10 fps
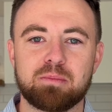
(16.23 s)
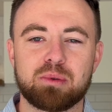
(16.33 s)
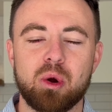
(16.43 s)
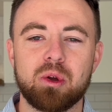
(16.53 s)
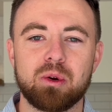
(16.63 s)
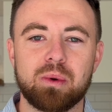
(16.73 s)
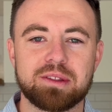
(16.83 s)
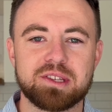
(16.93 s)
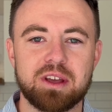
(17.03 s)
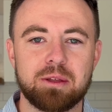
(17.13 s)
broker
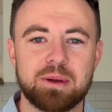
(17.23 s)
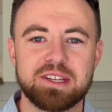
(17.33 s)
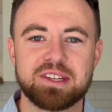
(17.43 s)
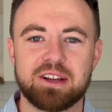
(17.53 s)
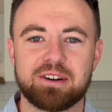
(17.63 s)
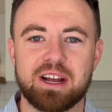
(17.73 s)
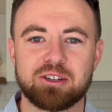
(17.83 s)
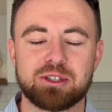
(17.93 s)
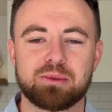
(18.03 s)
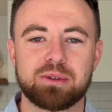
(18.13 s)
with Sotheby's
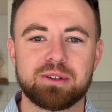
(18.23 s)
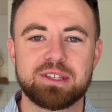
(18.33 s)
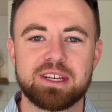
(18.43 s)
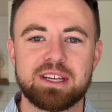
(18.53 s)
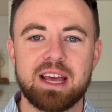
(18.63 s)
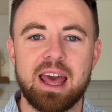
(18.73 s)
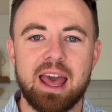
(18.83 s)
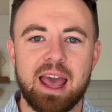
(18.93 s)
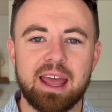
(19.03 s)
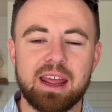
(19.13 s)
International Realty
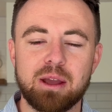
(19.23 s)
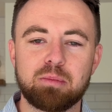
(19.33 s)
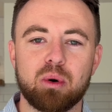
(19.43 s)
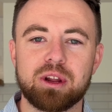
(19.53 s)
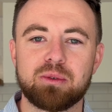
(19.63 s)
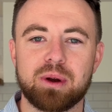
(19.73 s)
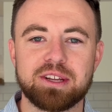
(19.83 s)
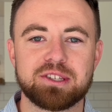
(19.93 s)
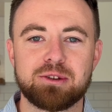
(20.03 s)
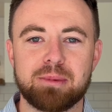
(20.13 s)
and a born and
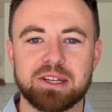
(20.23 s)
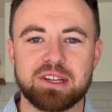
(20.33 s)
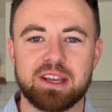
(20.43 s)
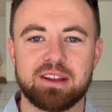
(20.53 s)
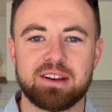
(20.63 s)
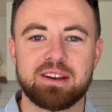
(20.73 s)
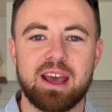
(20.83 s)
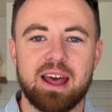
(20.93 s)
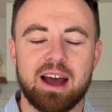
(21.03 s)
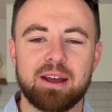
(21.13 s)
raised New Mexican.
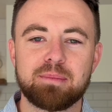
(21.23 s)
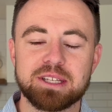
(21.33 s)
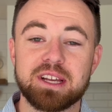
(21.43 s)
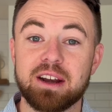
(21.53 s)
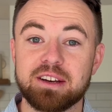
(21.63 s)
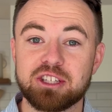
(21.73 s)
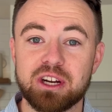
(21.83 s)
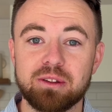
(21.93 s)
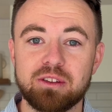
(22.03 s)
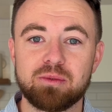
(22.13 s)
I am excited to
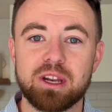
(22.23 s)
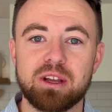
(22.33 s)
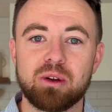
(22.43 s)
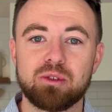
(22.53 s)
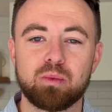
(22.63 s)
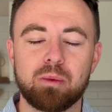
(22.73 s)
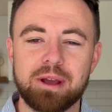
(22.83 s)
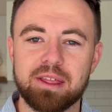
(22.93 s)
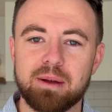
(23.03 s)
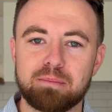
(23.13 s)
share these videos. We'll
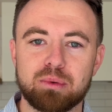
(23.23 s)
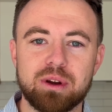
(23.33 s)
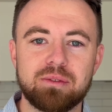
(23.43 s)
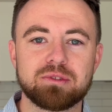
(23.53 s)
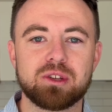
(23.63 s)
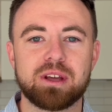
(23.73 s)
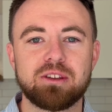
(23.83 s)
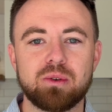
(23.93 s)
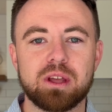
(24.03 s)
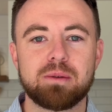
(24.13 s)
make them brief so that
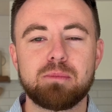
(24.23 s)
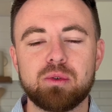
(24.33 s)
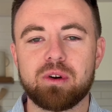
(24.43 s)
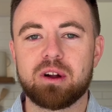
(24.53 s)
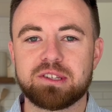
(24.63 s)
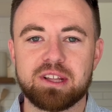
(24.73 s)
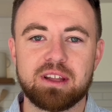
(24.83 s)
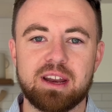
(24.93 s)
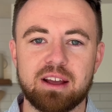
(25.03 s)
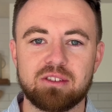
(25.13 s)
you can move on to
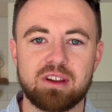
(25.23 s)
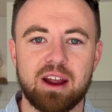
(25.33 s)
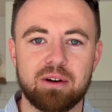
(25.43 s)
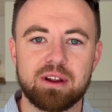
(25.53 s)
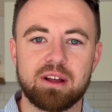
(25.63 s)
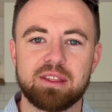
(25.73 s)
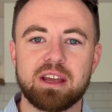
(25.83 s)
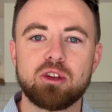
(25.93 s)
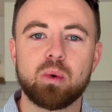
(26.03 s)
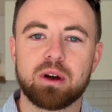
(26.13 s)
the next area
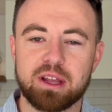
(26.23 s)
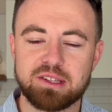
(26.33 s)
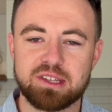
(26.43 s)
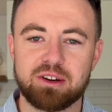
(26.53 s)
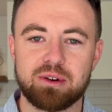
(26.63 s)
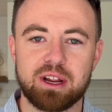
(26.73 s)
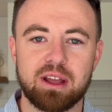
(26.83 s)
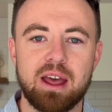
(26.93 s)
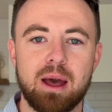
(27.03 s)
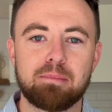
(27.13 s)
that you are considering
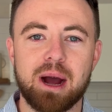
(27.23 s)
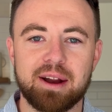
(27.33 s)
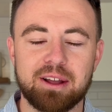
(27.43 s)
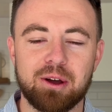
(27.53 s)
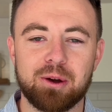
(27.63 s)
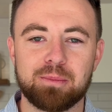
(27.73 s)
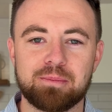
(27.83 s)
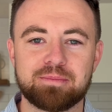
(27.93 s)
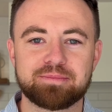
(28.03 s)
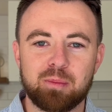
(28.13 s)
buying a home.
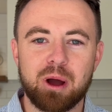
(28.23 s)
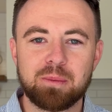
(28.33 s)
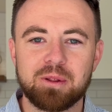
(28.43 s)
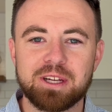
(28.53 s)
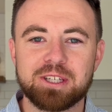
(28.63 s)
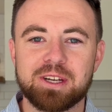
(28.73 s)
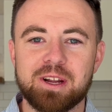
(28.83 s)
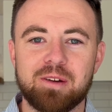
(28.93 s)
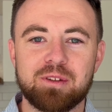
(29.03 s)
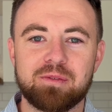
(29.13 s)
Population
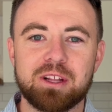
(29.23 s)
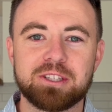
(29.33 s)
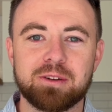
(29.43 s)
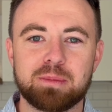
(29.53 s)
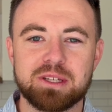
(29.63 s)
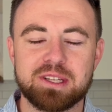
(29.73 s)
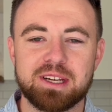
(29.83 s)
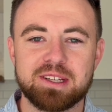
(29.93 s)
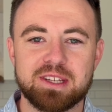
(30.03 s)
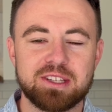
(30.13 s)
of the Village of
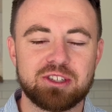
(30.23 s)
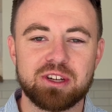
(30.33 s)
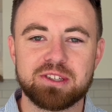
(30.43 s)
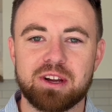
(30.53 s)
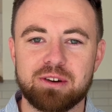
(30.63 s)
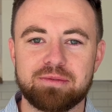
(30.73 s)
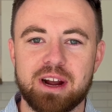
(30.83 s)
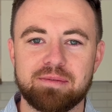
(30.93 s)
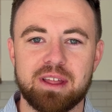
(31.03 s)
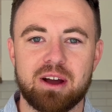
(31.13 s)
Placitas is just under
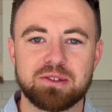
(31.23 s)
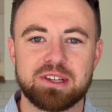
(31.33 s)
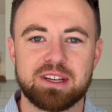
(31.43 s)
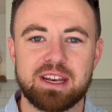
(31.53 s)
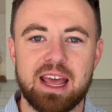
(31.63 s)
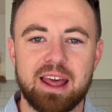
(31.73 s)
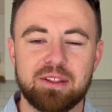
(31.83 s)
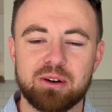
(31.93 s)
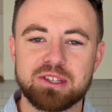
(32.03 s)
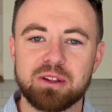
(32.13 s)
5,000.
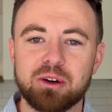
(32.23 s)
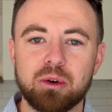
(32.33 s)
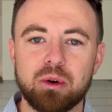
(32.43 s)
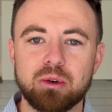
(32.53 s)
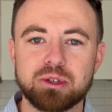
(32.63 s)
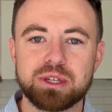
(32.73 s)
There is a little grocery